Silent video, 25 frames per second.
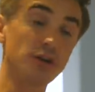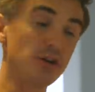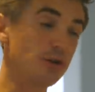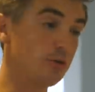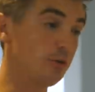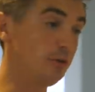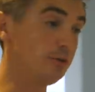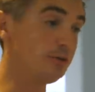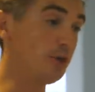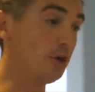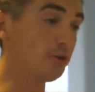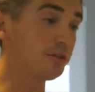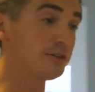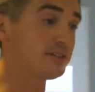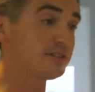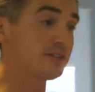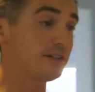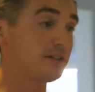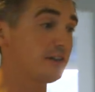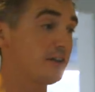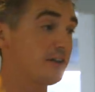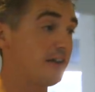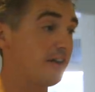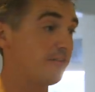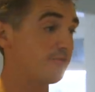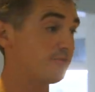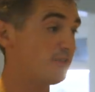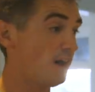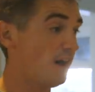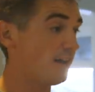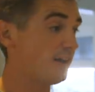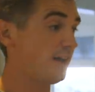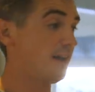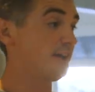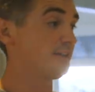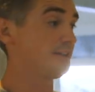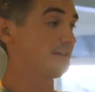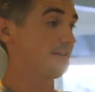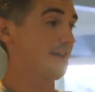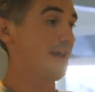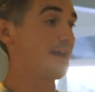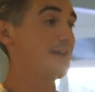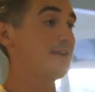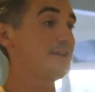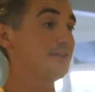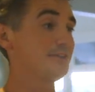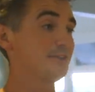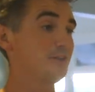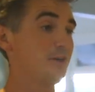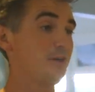You'll notice that I have not added
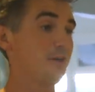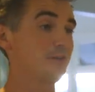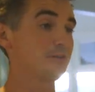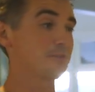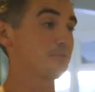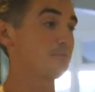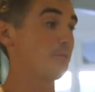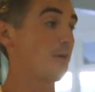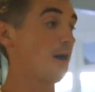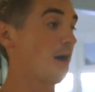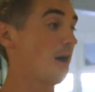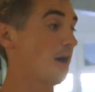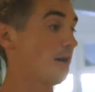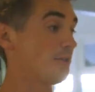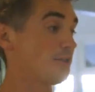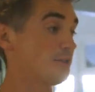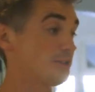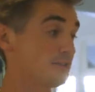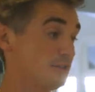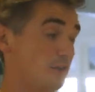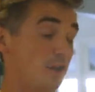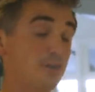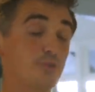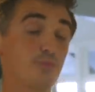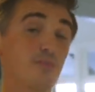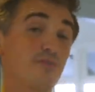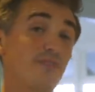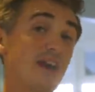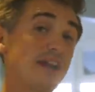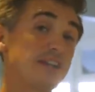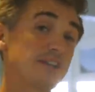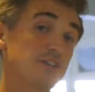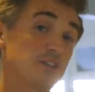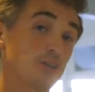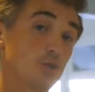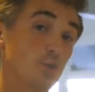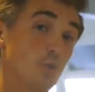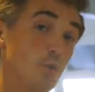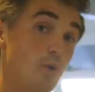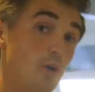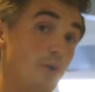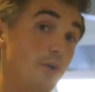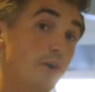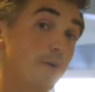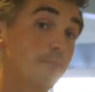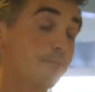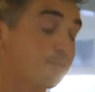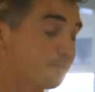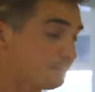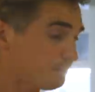any salt bar the salt we've added to the
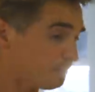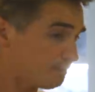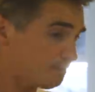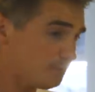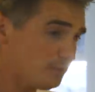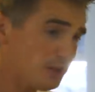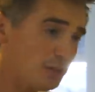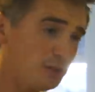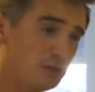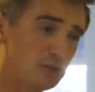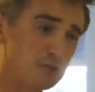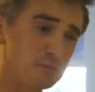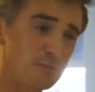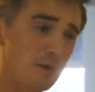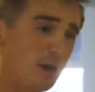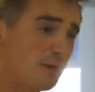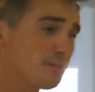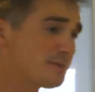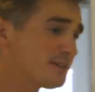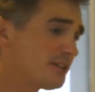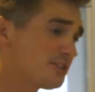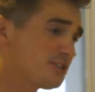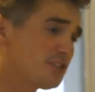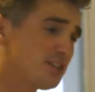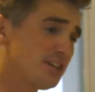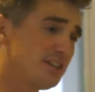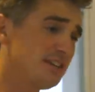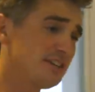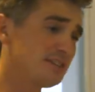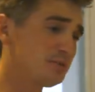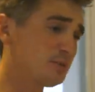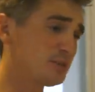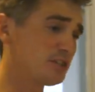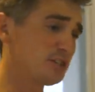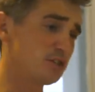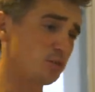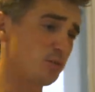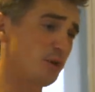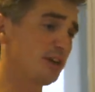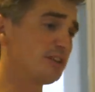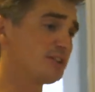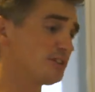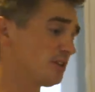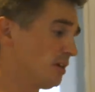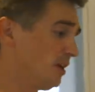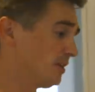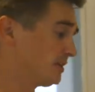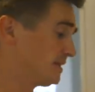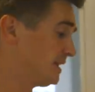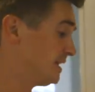water. There's Parmesan cheese, which is quite
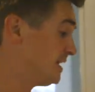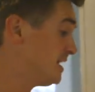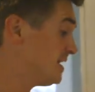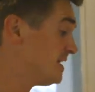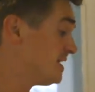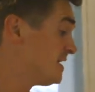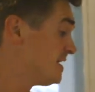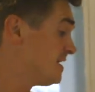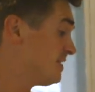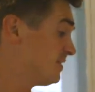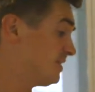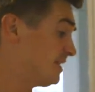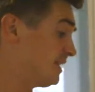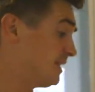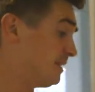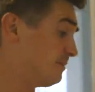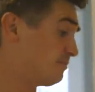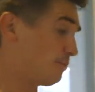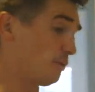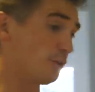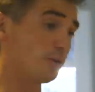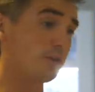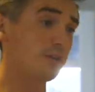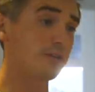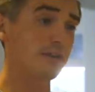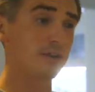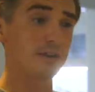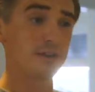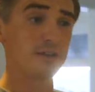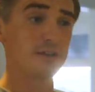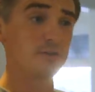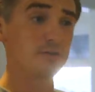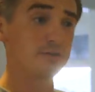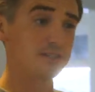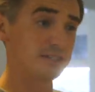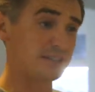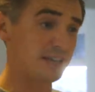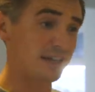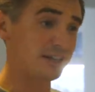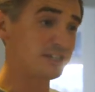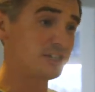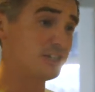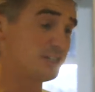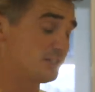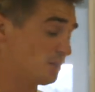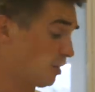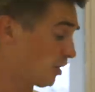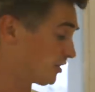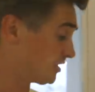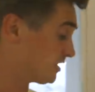salty. The butter that I used is
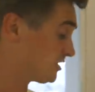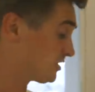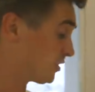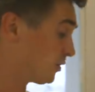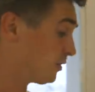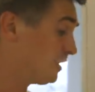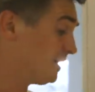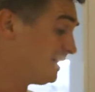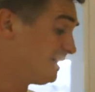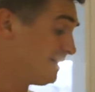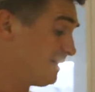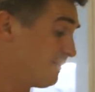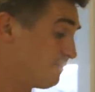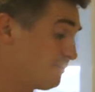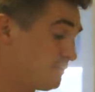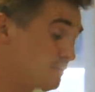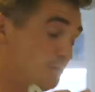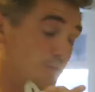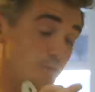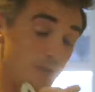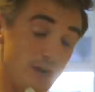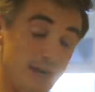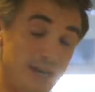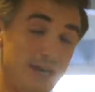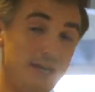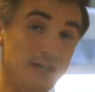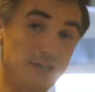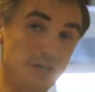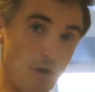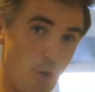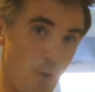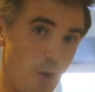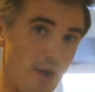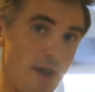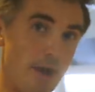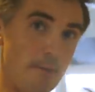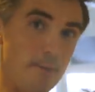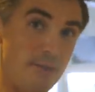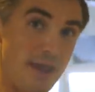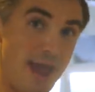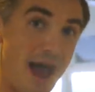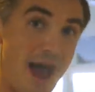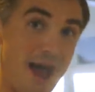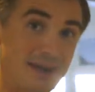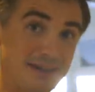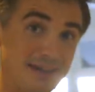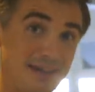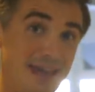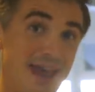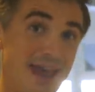actually salted, so really you don't wanna be
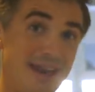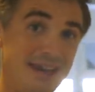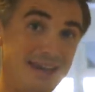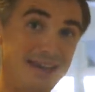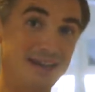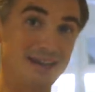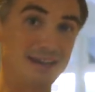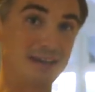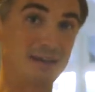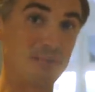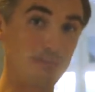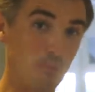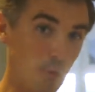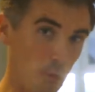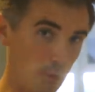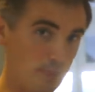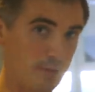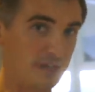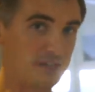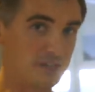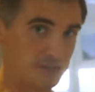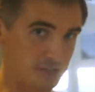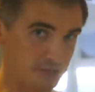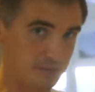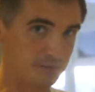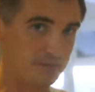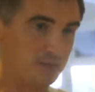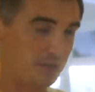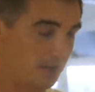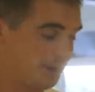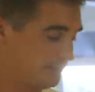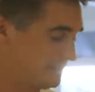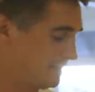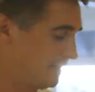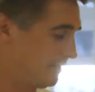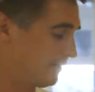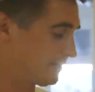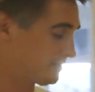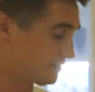adding any like more pinches of salt here.